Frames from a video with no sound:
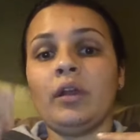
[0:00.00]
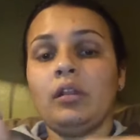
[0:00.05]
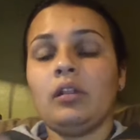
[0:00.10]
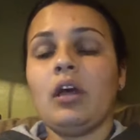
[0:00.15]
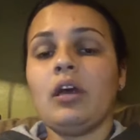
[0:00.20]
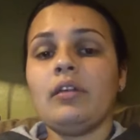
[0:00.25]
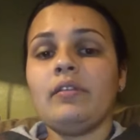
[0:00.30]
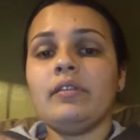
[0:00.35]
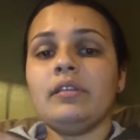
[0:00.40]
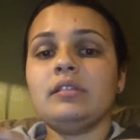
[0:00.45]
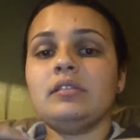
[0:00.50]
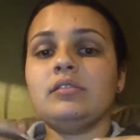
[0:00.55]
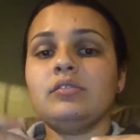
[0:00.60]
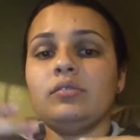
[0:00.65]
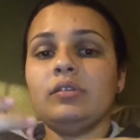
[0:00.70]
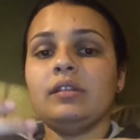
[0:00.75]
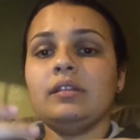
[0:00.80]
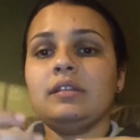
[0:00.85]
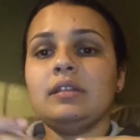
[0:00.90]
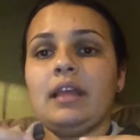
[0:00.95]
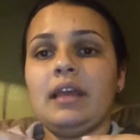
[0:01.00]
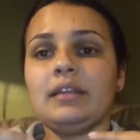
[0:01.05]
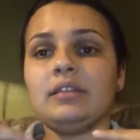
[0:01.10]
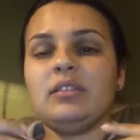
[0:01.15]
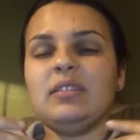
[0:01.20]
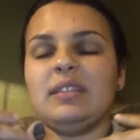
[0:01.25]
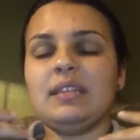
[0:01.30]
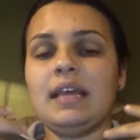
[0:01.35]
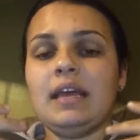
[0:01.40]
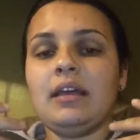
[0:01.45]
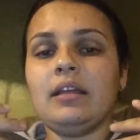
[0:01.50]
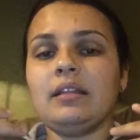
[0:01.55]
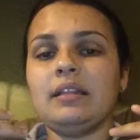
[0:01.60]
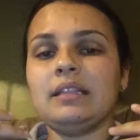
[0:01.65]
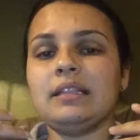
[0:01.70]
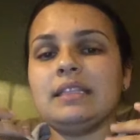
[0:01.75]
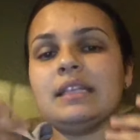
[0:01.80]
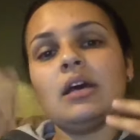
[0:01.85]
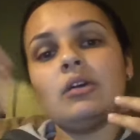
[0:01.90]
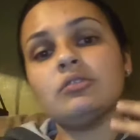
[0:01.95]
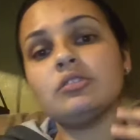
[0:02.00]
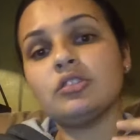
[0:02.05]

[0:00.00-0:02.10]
A lot of the students like to tell